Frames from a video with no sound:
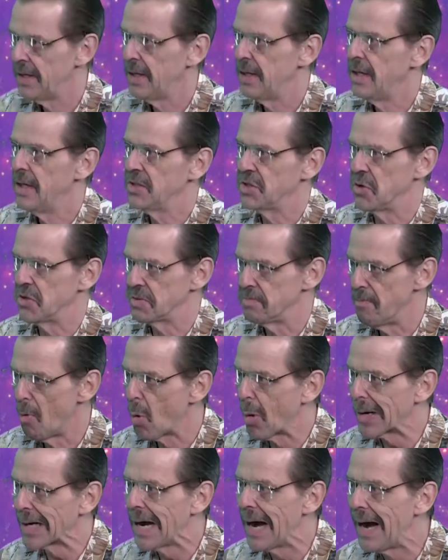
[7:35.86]
So there's
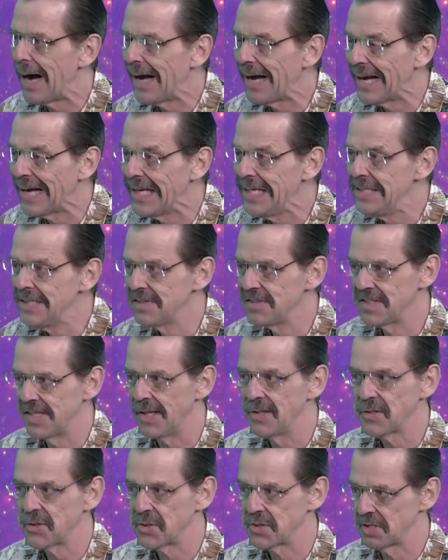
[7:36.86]
more kinds of
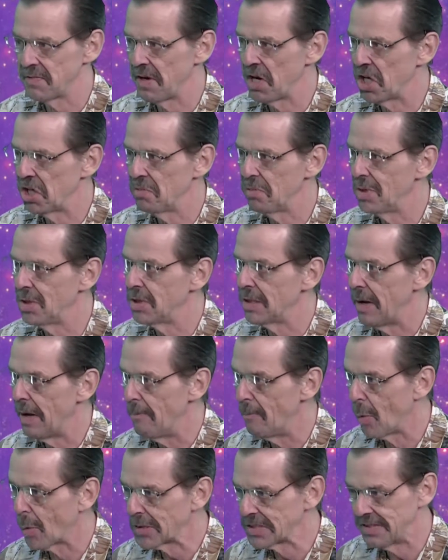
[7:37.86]
sensors available,
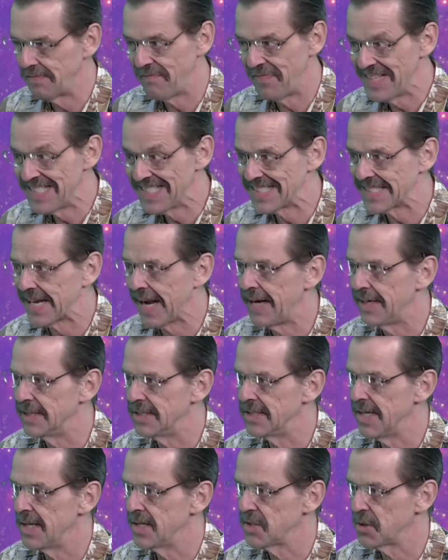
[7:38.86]
more sophisticated
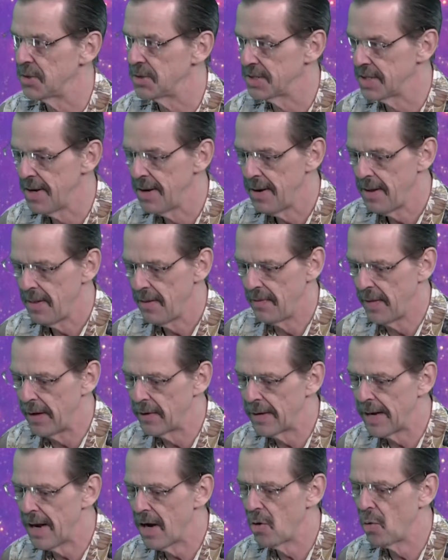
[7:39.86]
sensors. They're
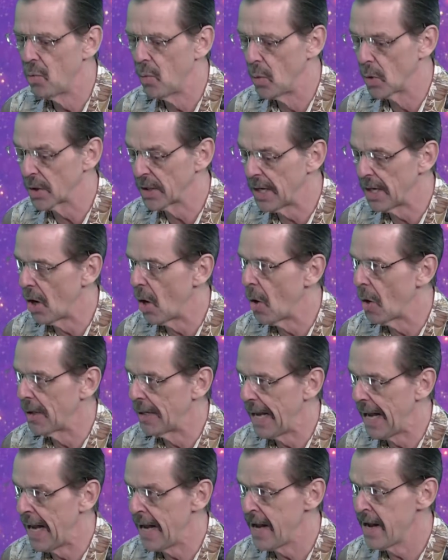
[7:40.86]
now working on
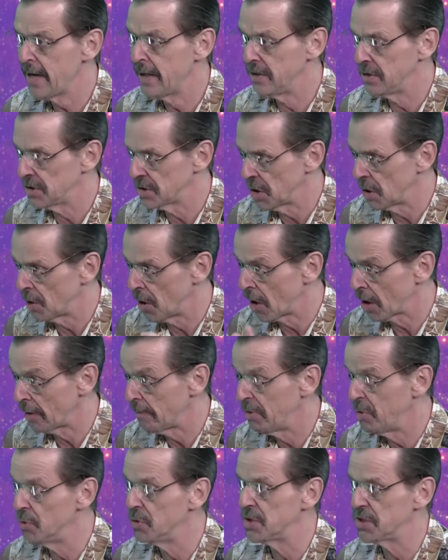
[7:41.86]
hands, on
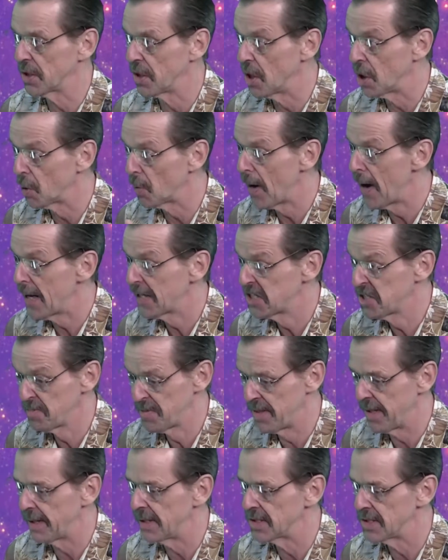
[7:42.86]
computers that can grasp
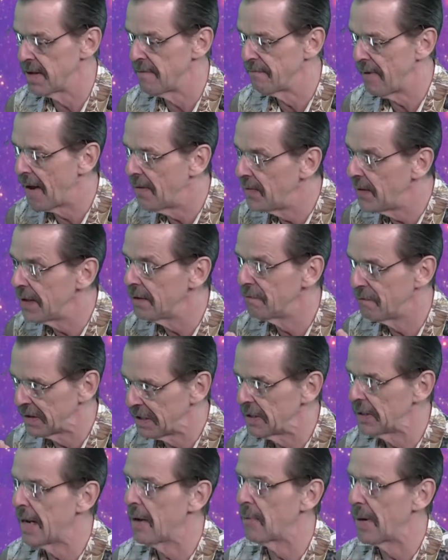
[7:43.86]
things. They finally have
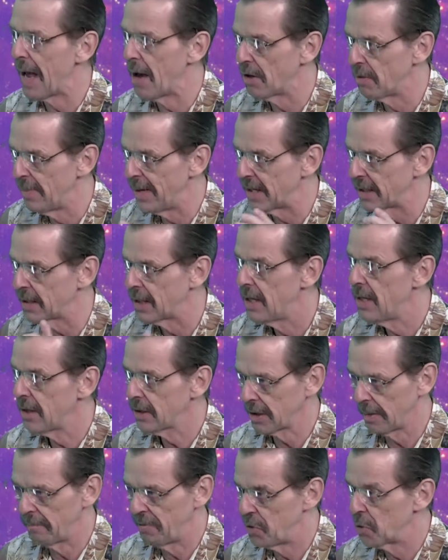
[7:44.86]
figured out how to make
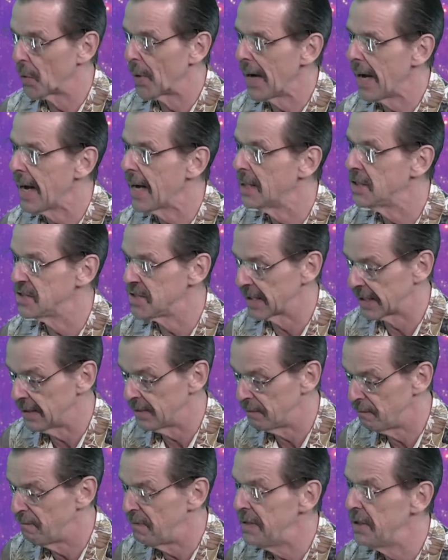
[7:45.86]
computer hands that can
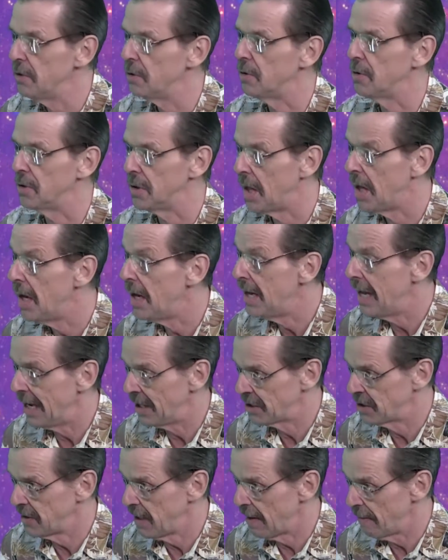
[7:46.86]
feel and
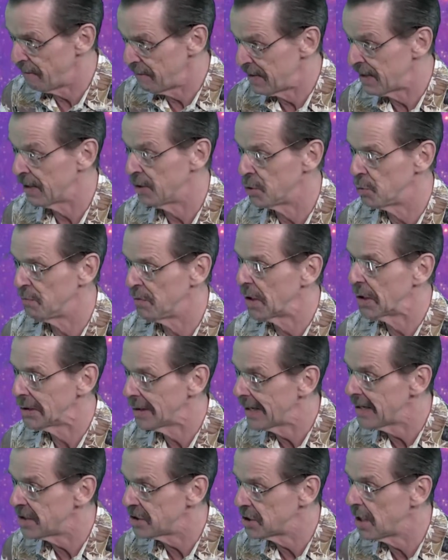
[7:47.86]
do very
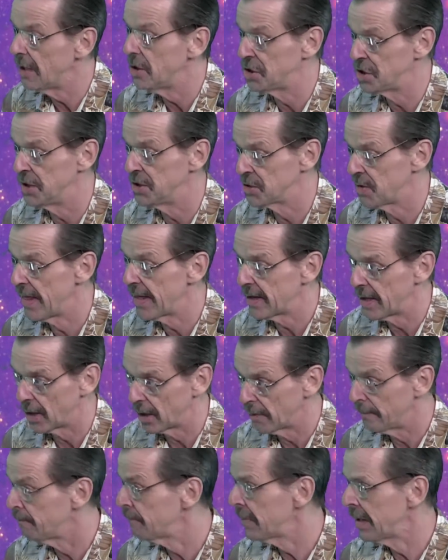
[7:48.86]
light touch, and so they can
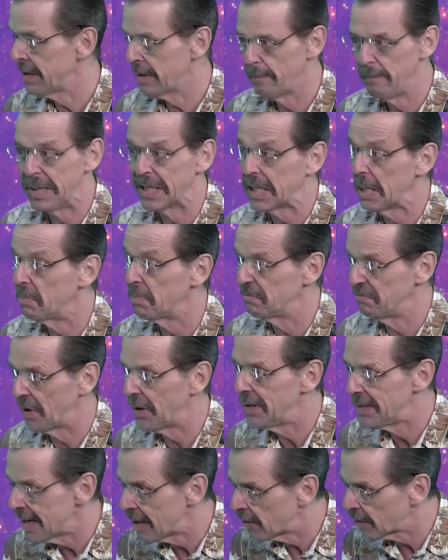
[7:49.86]
pick up very
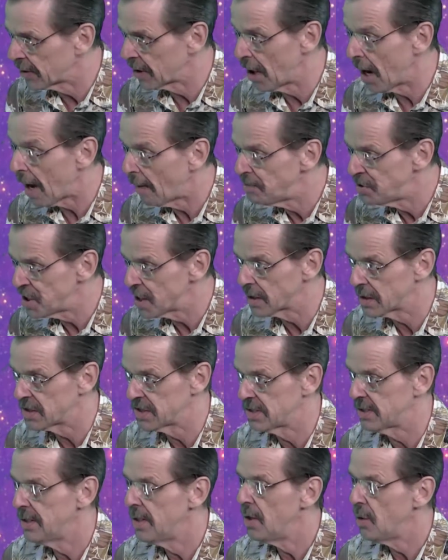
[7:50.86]
delicate
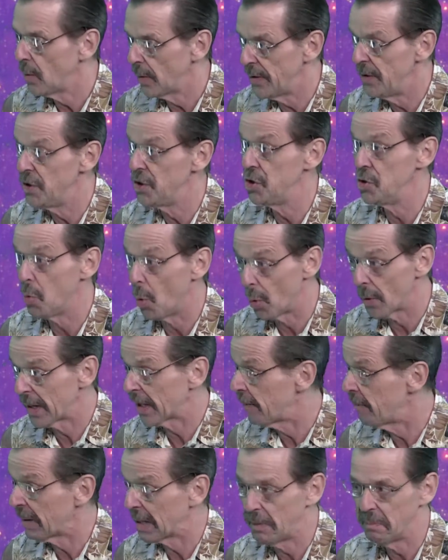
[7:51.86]
objects when they need to, or they can
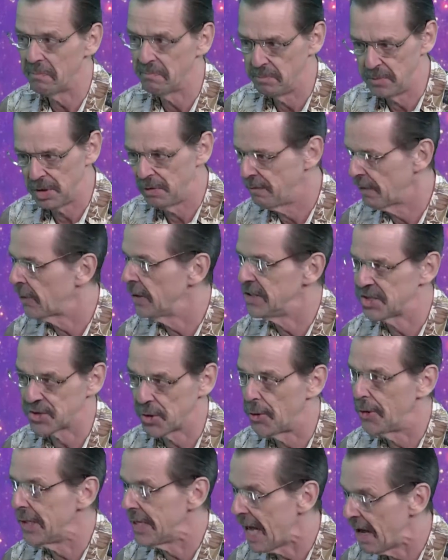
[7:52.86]
pick up very
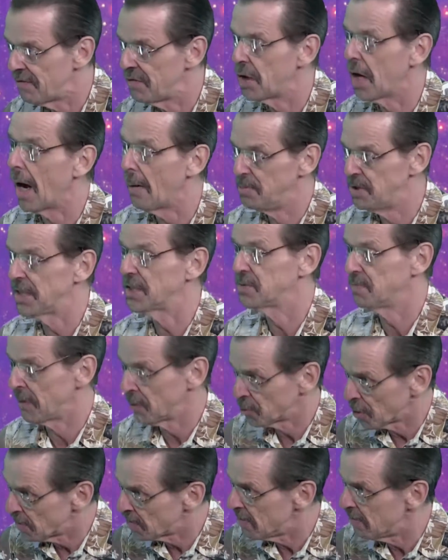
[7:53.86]
sturdy, heavy objects but
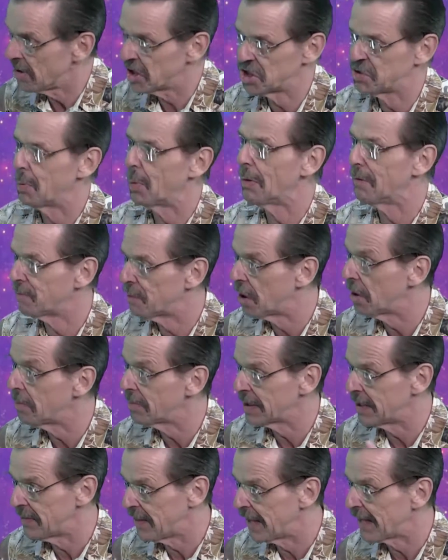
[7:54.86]
grip them much more
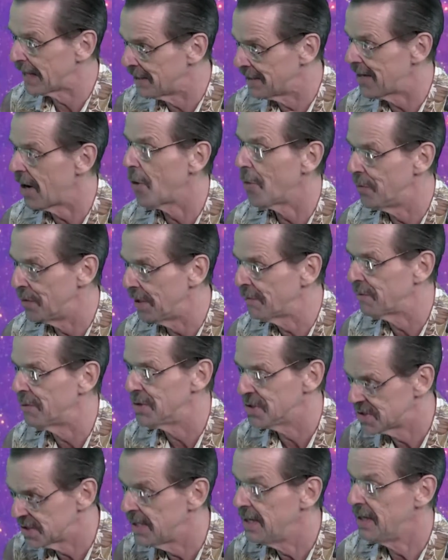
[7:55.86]
firmly, and they can tell the
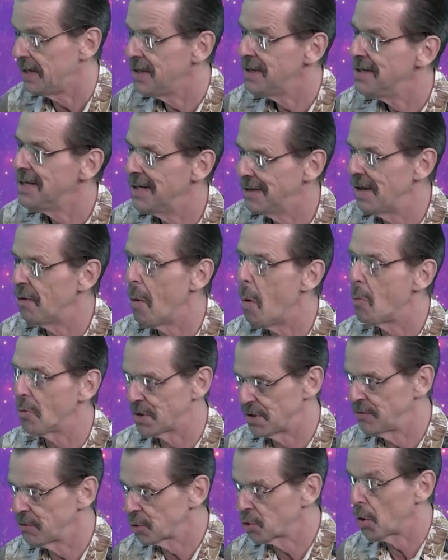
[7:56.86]
difference. And they
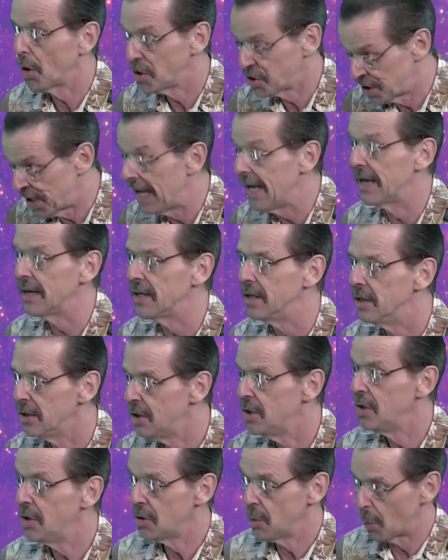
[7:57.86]
won't crush an egg
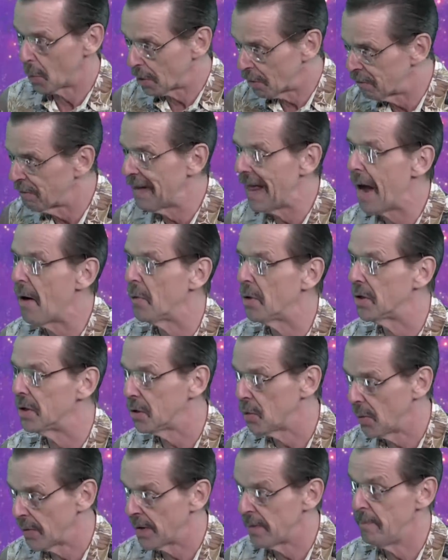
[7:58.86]
or a flower
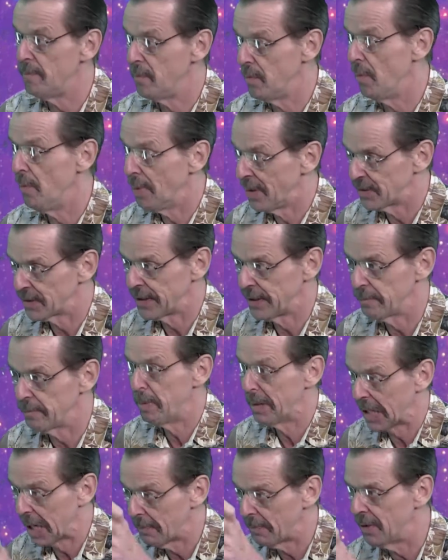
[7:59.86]
but they can
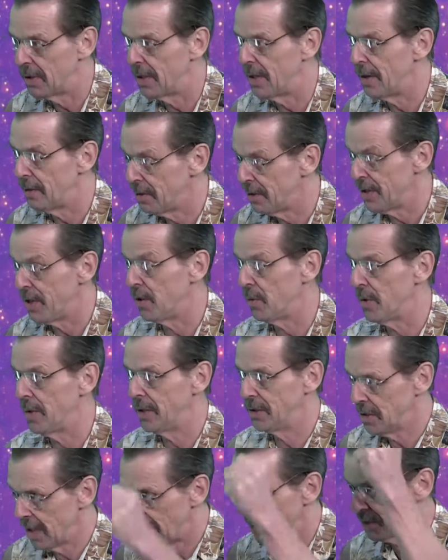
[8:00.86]
up
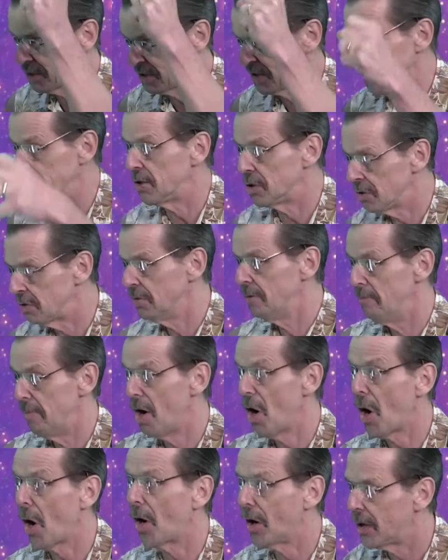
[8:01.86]
a steel
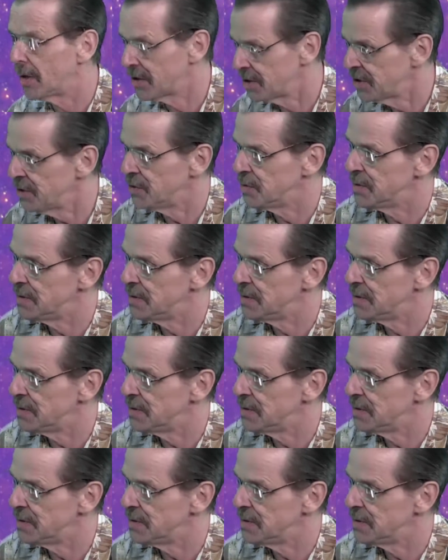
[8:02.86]
bar too.